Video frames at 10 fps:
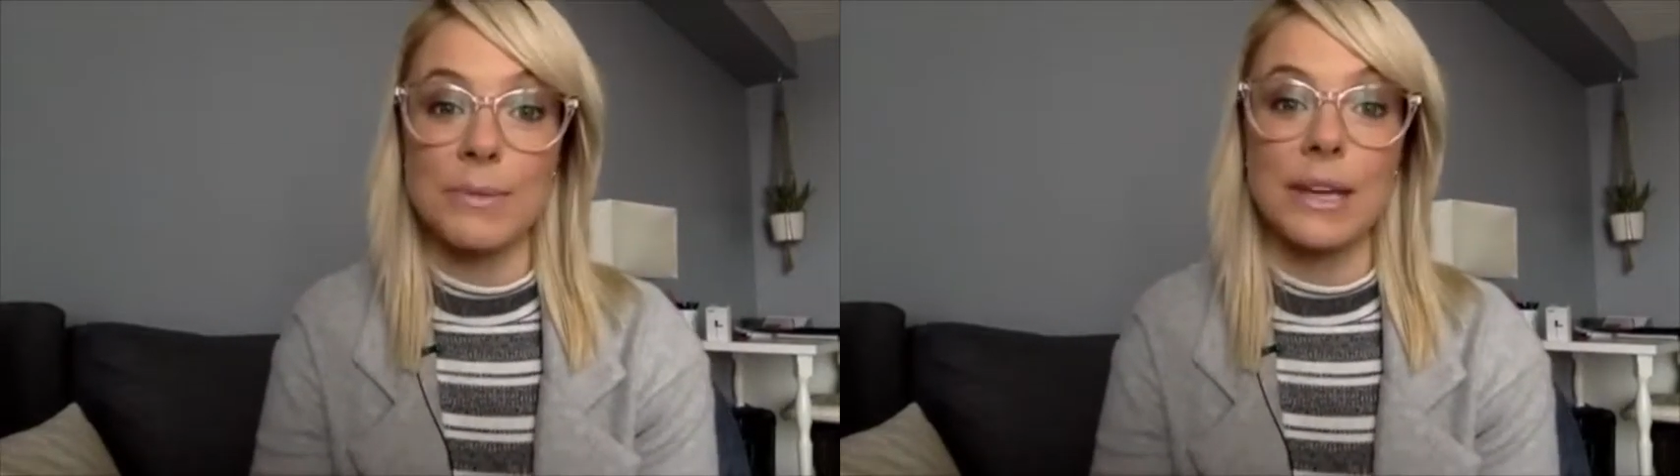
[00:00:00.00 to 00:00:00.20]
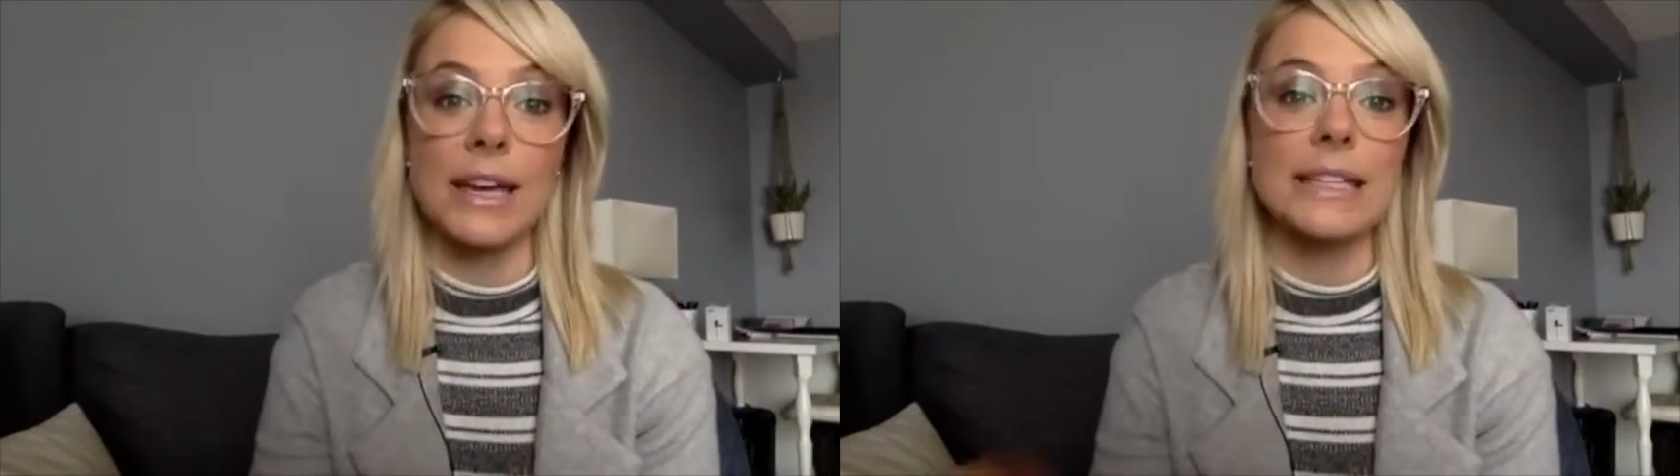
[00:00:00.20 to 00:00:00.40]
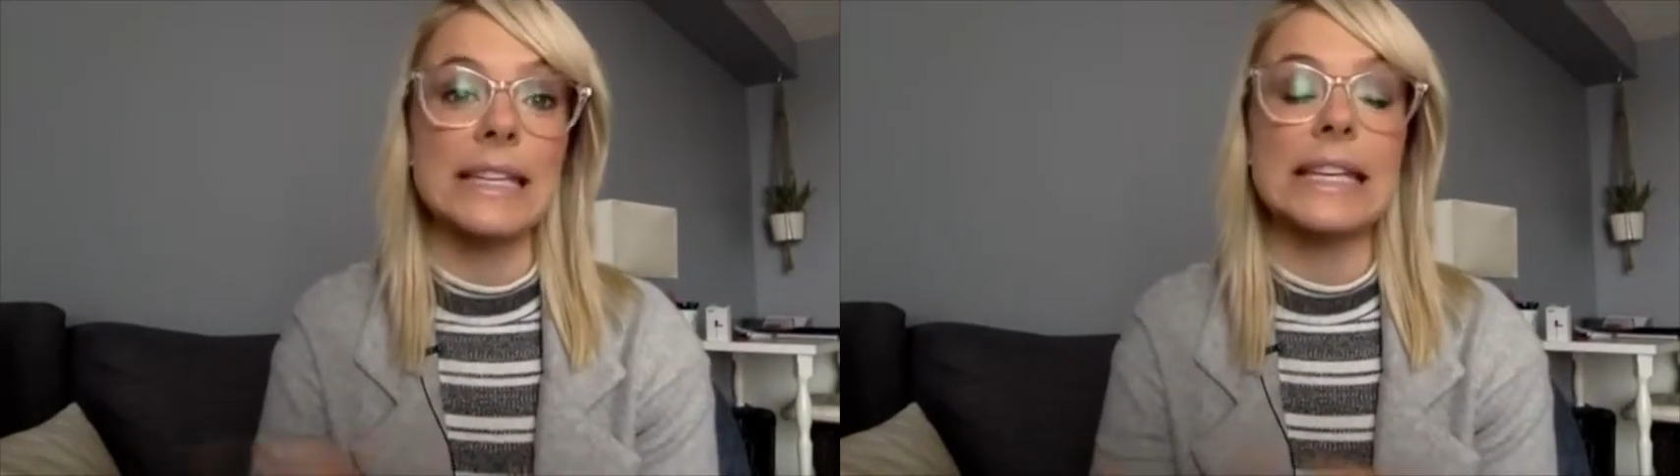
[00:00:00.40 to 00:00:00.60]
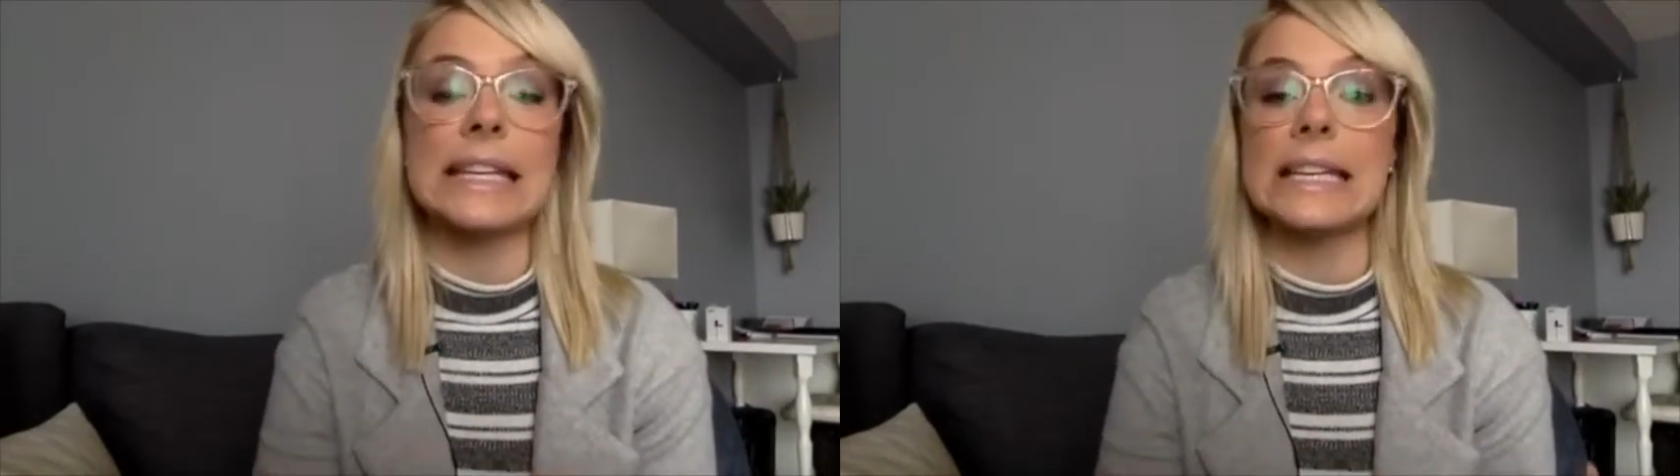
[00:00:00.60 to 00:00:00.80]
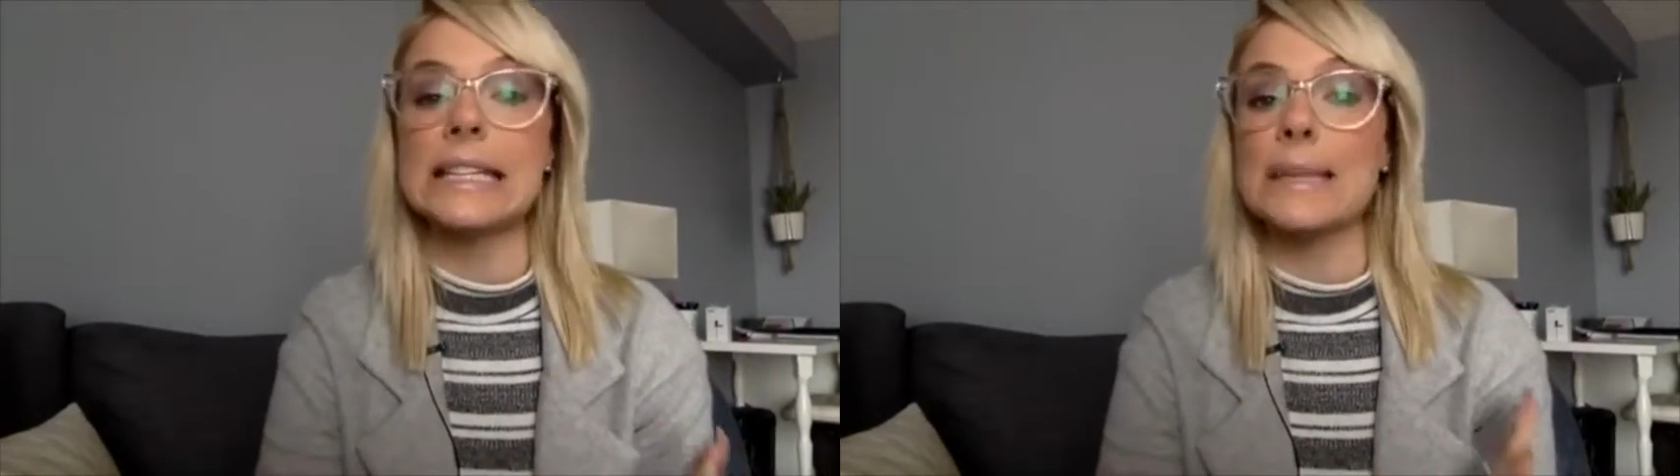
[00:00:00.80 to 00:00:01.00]
because
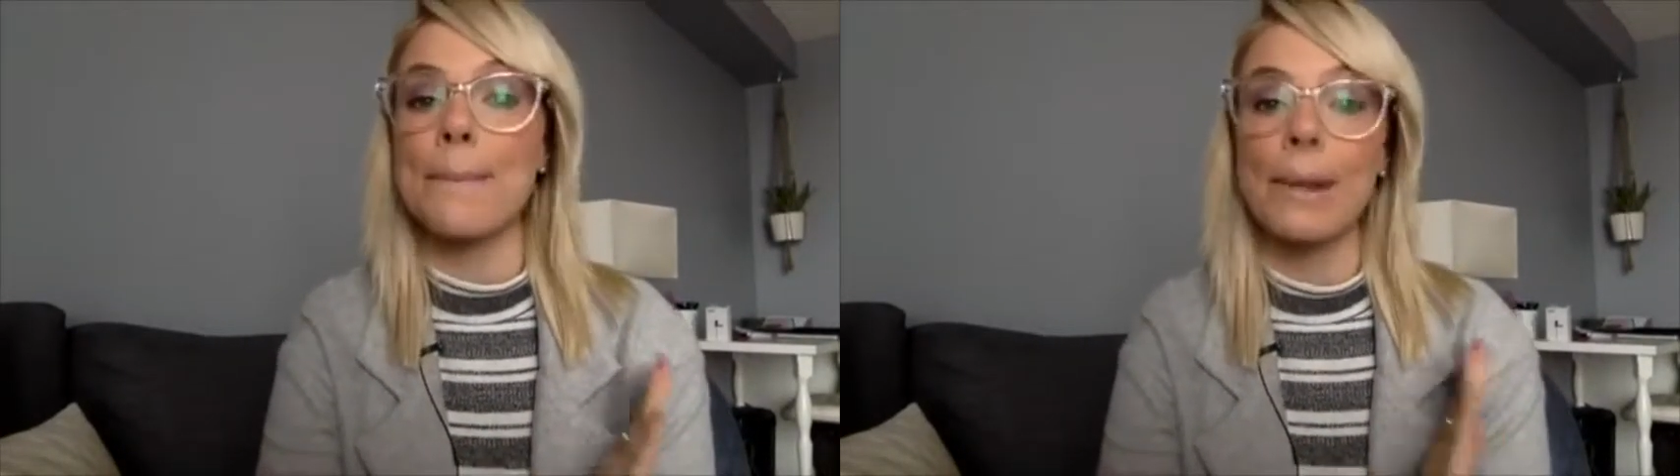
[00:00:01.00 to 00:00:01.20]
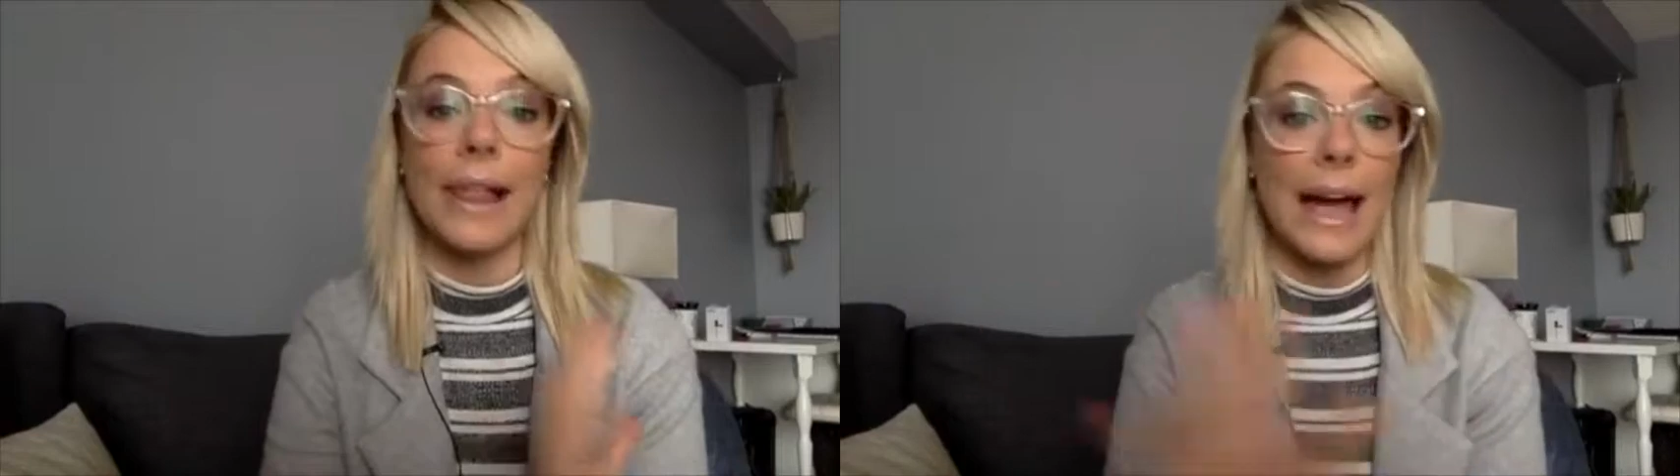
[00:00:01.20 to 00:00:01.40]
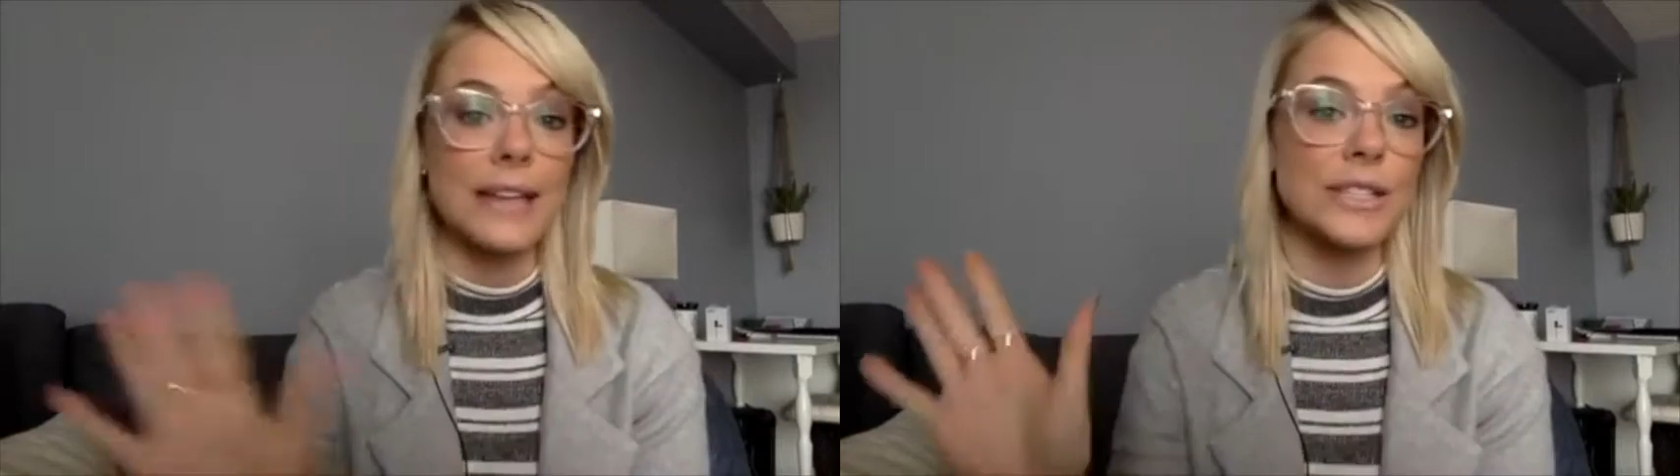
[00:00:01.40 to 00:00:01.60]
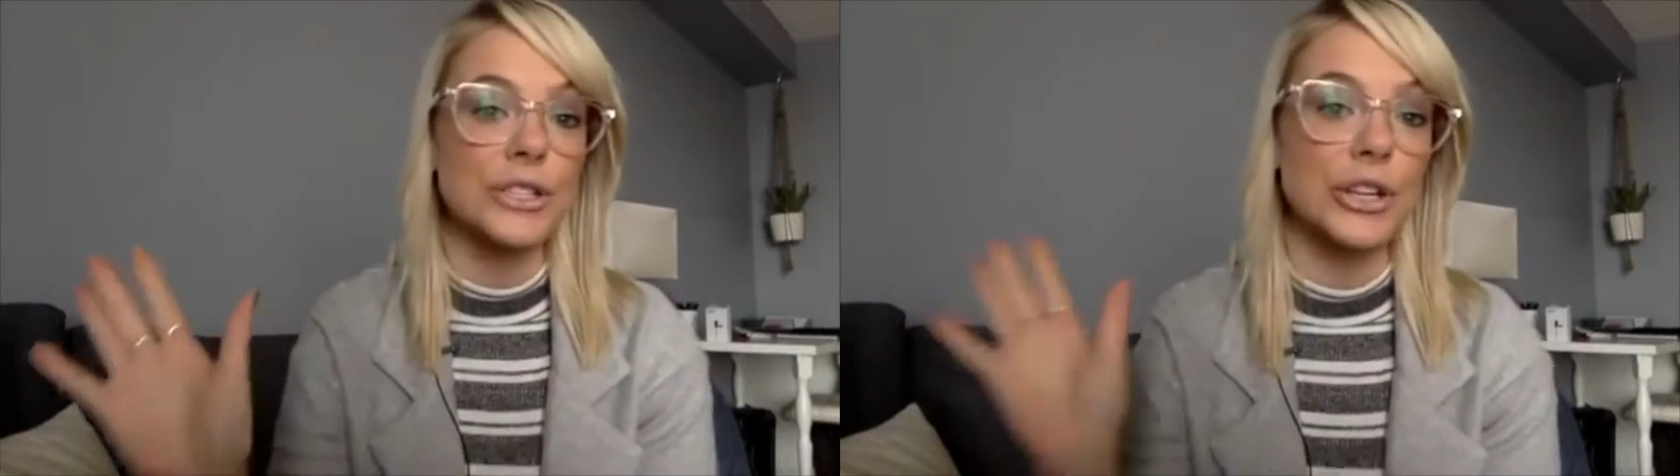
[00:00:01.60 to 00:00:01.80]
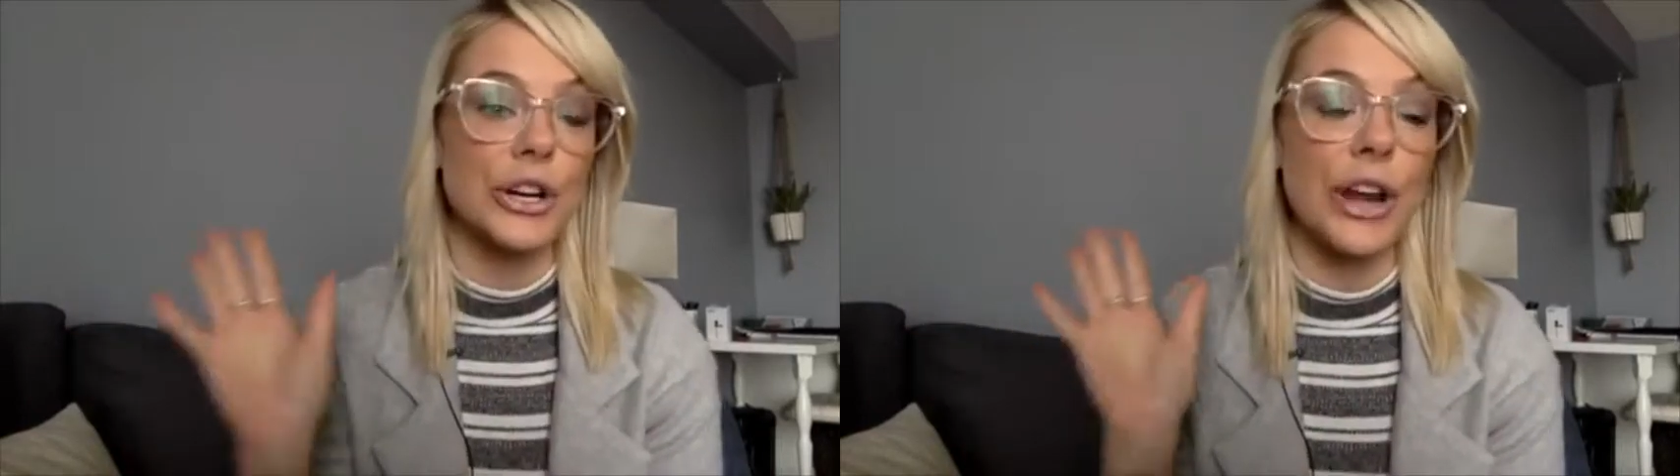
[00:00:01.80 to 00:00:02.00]
it is
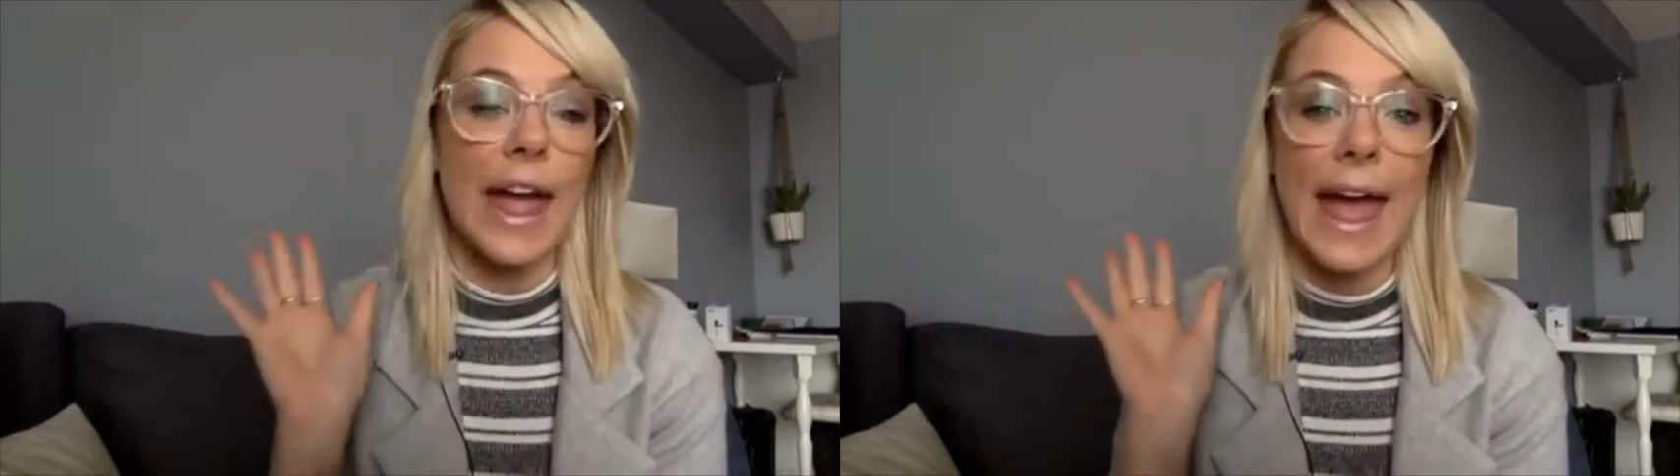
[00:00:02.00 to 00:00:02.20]
plastered